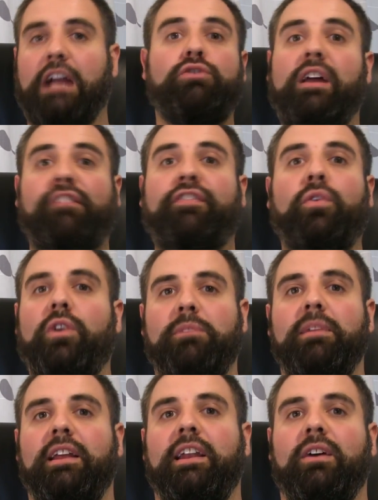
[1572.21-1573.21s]
created 40
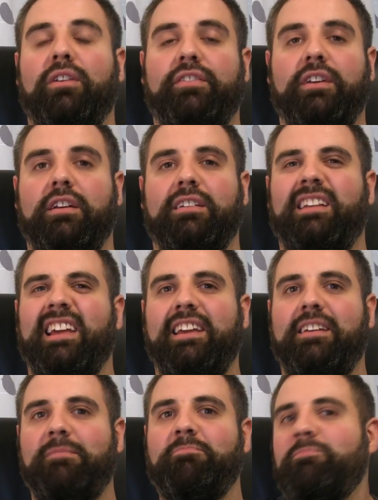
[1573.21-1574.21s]
million out of it,
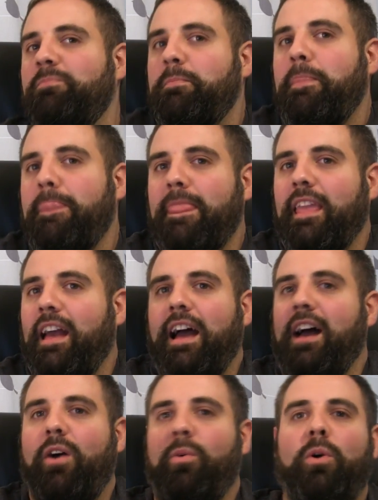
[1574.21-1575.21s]
like,
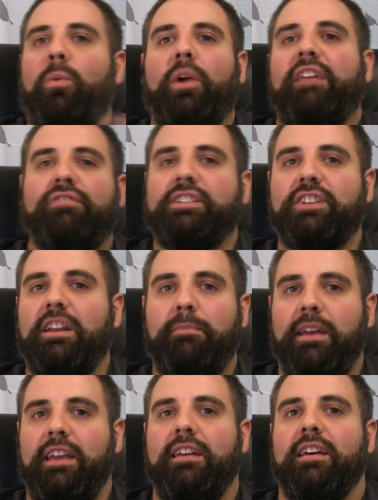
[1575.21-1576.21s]
or whatever it's going to
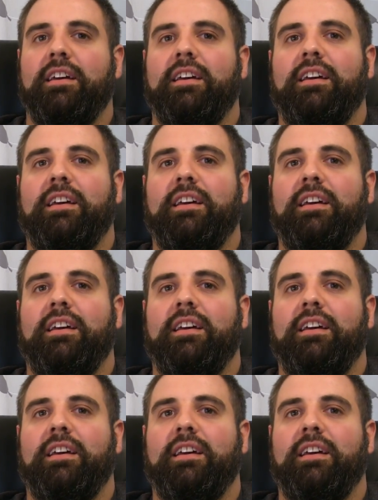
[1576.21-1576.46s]
be.